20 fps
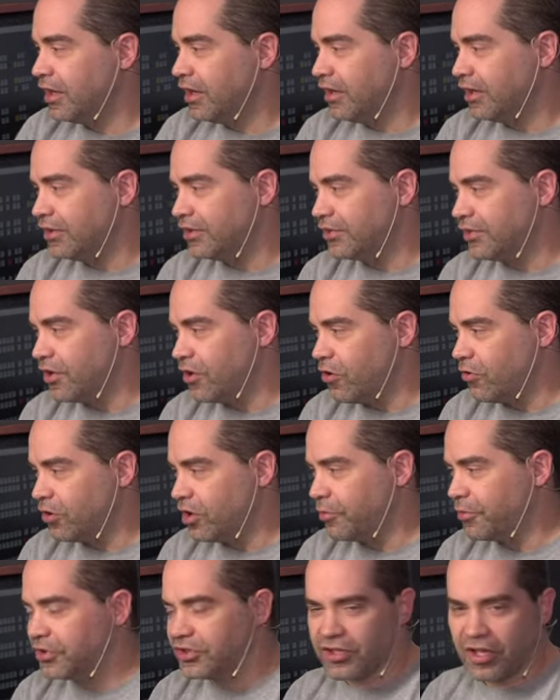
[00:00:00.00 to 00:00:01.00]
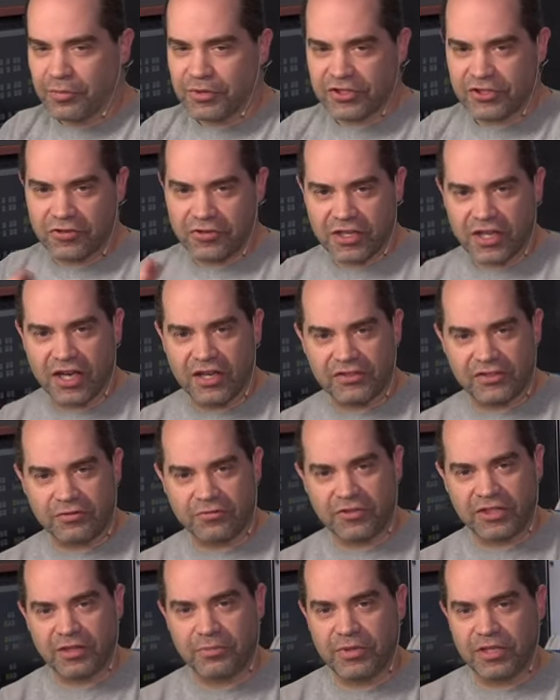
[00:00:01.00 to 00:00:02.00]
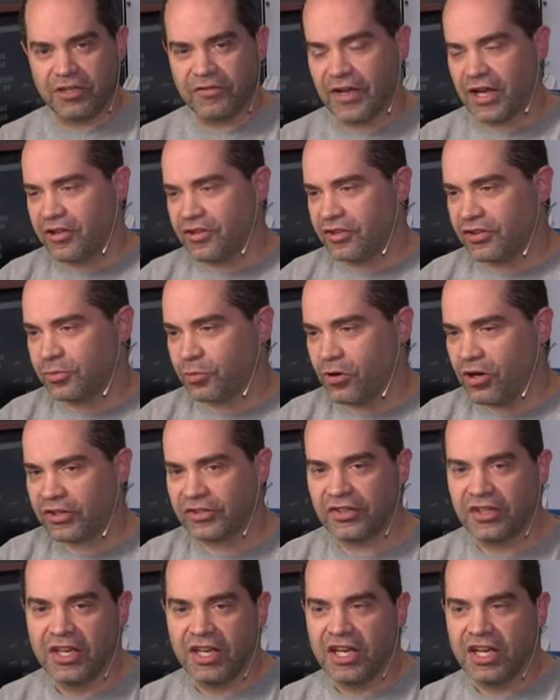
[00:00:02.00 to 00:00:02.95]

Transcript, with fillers: so I mean, let me show you guys a little bit of how this works.